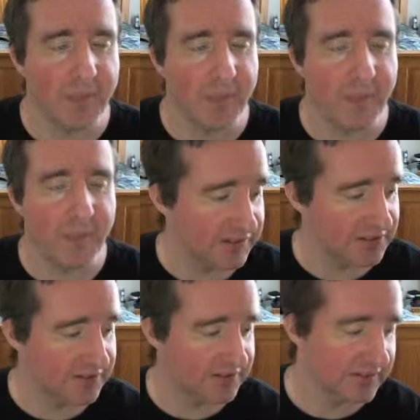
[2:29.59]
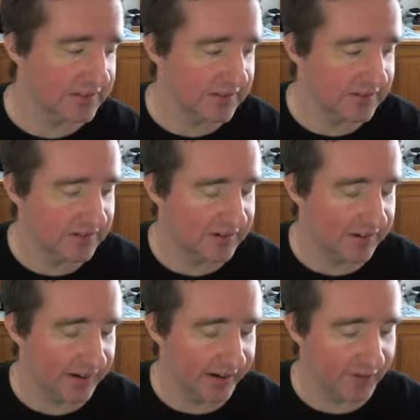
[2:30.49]
And
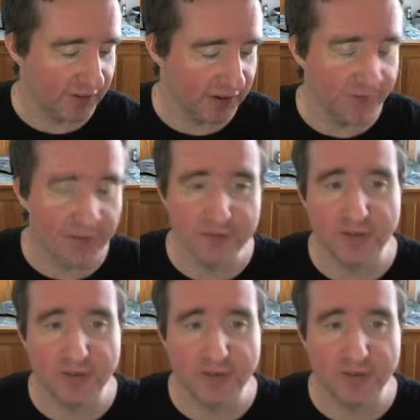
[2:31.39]
I've recovered